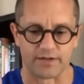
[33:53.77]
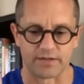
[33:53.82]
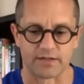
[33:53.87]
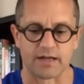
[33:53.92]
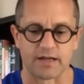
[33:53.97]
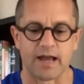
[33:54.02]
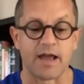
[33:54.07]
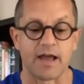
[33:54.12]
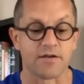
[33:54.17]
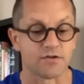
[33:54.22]
And
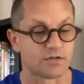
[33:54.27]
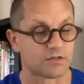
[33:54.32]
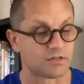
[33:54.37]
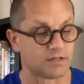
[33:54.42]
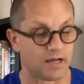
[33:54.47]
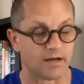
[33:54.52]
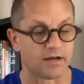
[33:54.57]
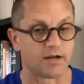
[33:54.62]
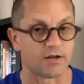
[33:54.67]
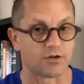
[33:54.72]
I
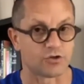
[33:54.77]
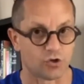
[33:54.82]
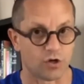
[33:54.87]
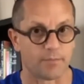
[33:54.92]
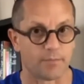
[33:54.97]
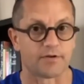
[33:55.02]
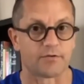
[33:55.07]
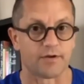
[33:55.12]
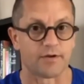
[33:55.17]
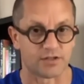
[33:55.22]
understand a
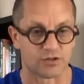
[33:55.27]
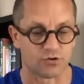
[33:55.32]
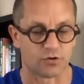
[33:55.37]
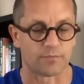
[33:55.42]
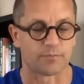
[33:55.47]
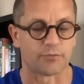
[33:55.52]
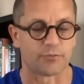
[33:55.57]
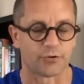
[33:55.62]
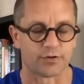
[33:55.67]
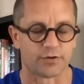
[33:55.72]
German restaurant
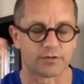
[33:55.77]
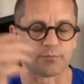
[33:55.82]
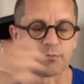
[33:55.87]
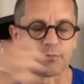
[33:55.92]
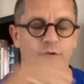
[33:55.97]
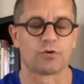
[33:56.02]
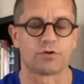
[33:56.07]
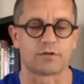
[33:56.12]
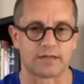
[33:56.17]
person because